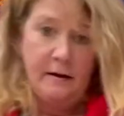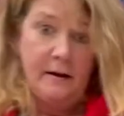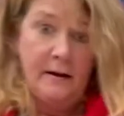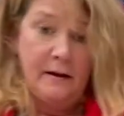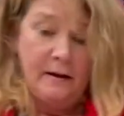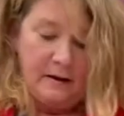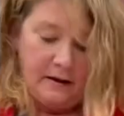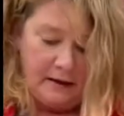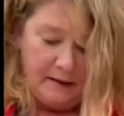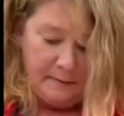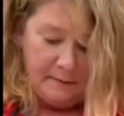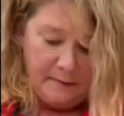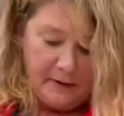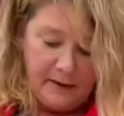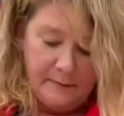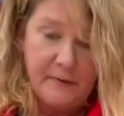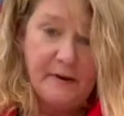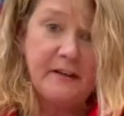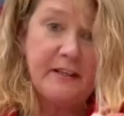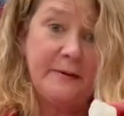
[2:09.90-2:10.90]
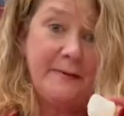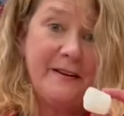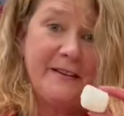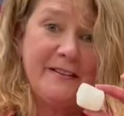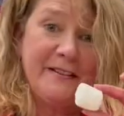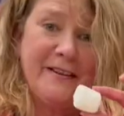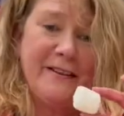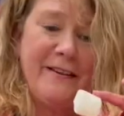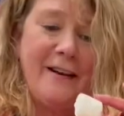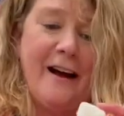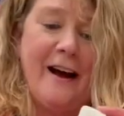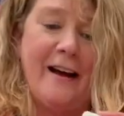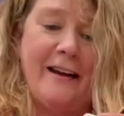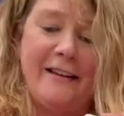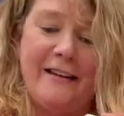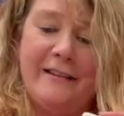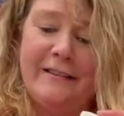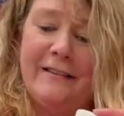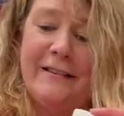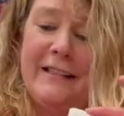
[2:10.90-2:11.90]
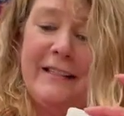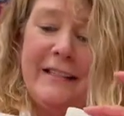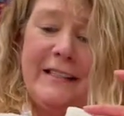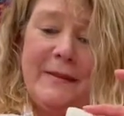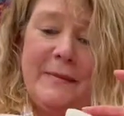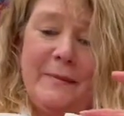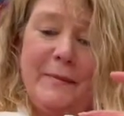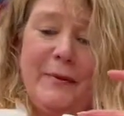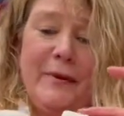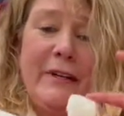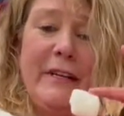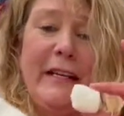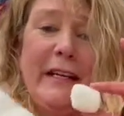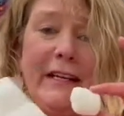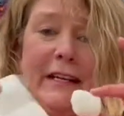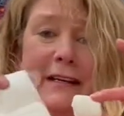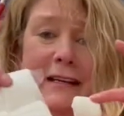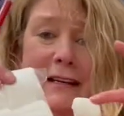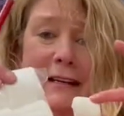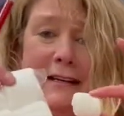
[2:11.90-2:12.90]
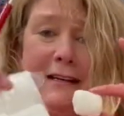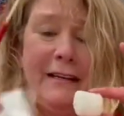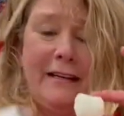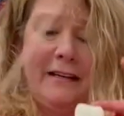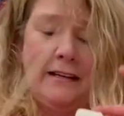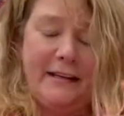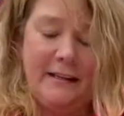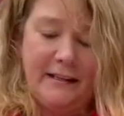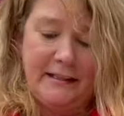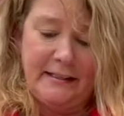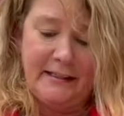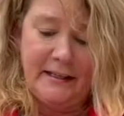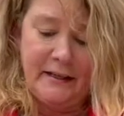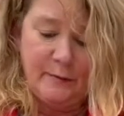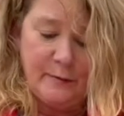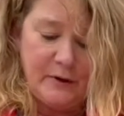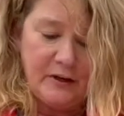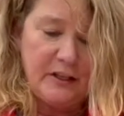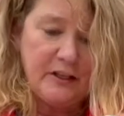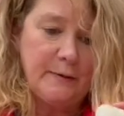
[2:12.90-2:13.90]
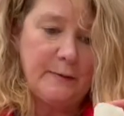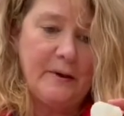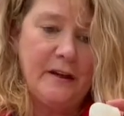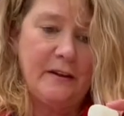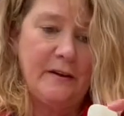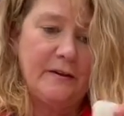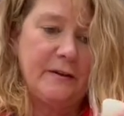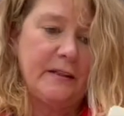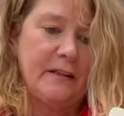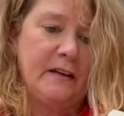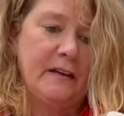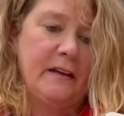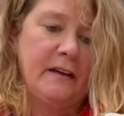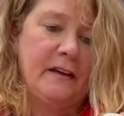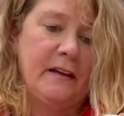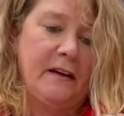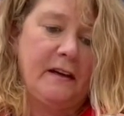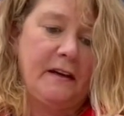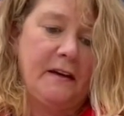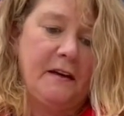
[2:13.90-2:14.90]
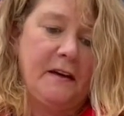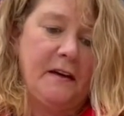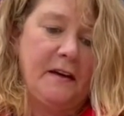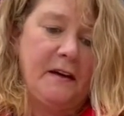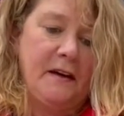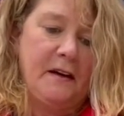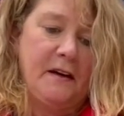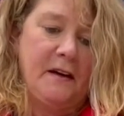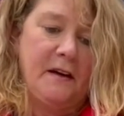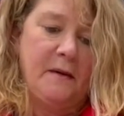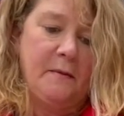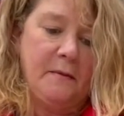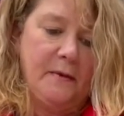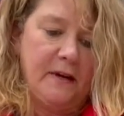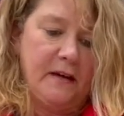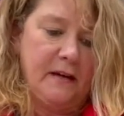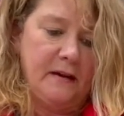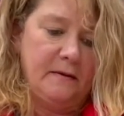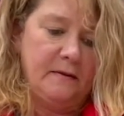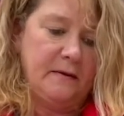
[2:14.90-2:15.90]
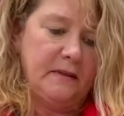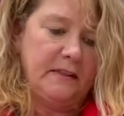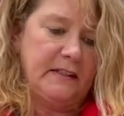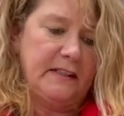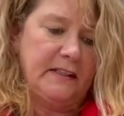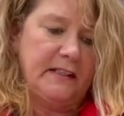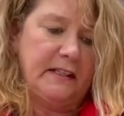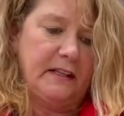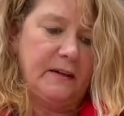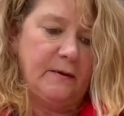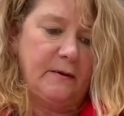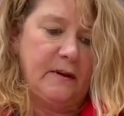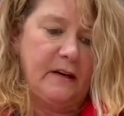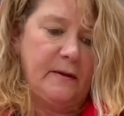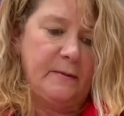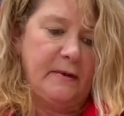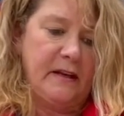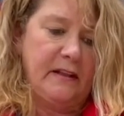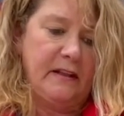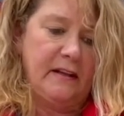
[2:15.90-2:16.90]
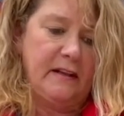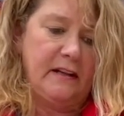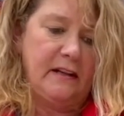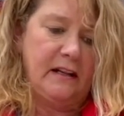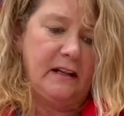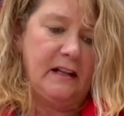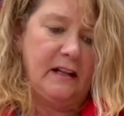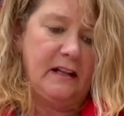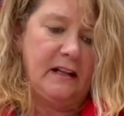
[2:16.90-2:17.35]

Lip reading: Okay, my marshmallows are not nearly as pretty as their marshmallows, but I'm gonna stick it right on my little